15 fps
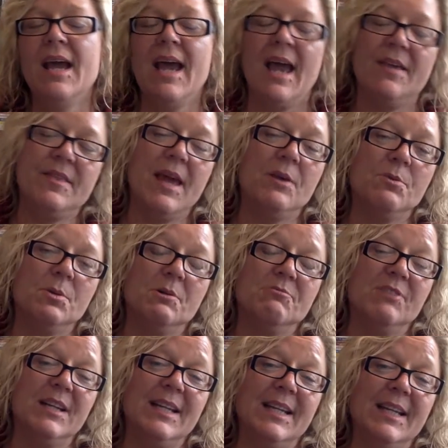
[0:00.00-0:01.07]
and they were
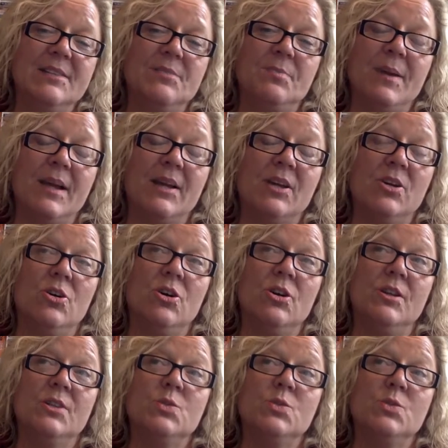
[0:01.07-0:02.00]
released back on the